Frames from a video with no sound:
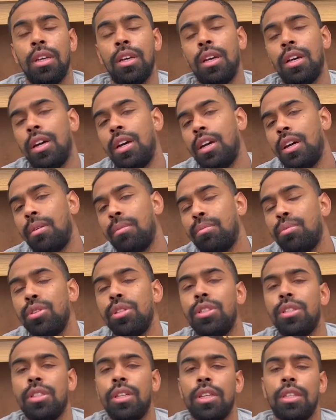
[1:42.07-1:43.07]
I
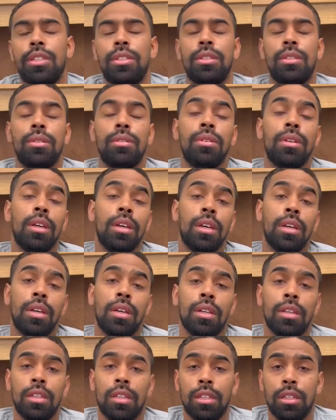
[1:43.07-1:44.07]
appreciate you.
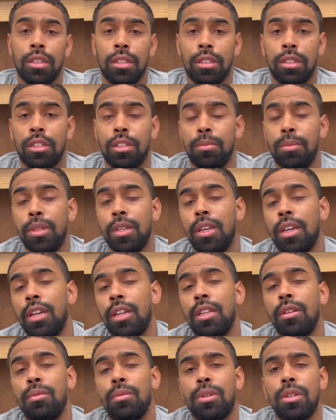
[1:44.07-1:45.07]
You can be
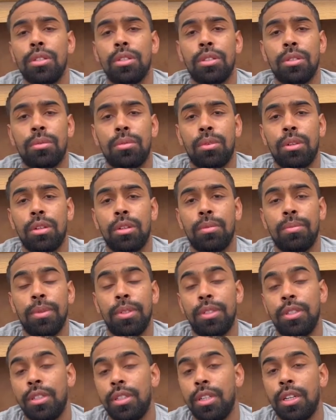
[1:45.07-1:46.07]
anywhere else in the world,
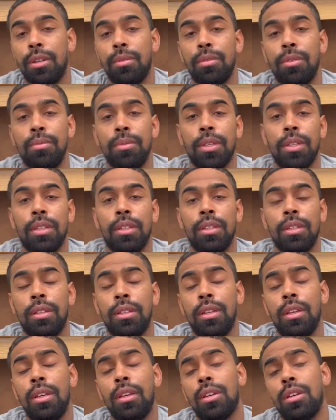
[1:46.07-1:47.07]
but you're here with me.
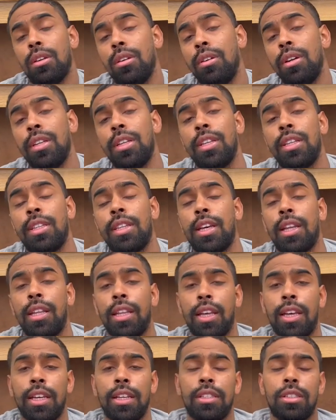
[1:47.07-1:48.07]
Go ahead and hit that
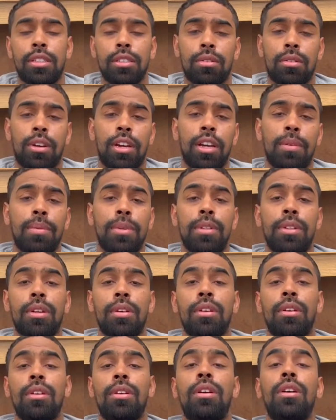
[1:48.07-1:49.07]
like, subscribe, and turn
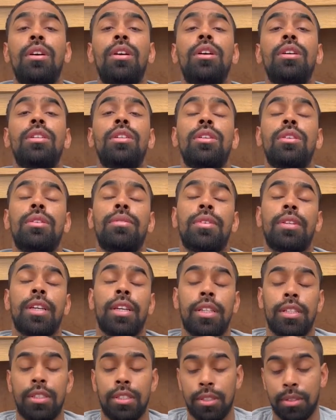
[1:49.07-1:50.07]
on all
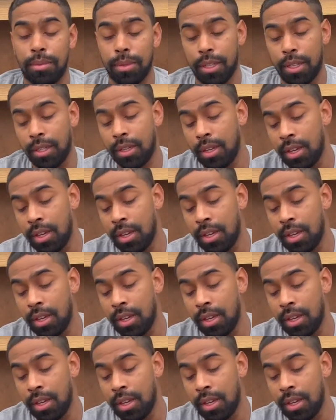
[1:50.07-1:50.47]
notifications, man.